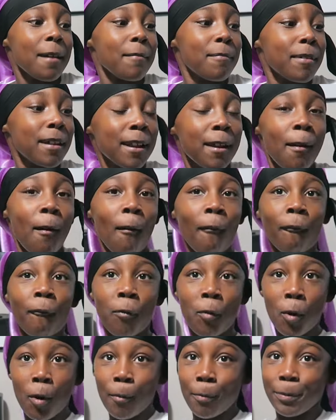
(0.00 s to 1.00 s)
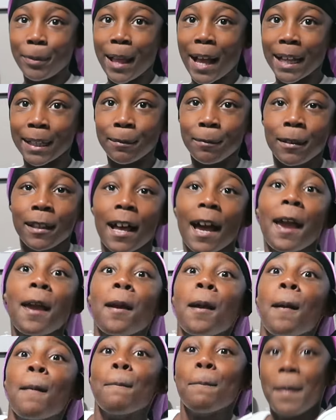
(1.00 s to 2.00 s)
put it on full blast and be like,
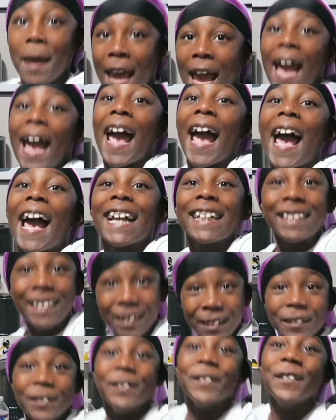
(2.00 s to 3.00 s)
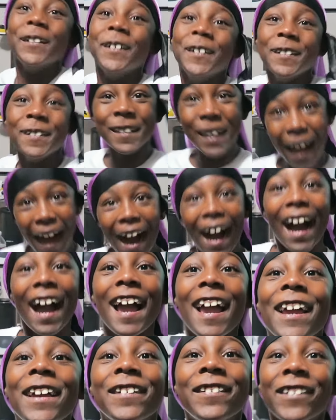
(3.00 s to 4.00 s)
back to
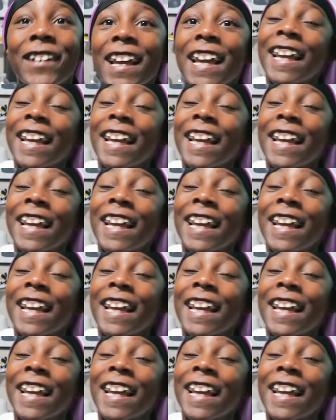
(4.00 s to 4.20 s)
life,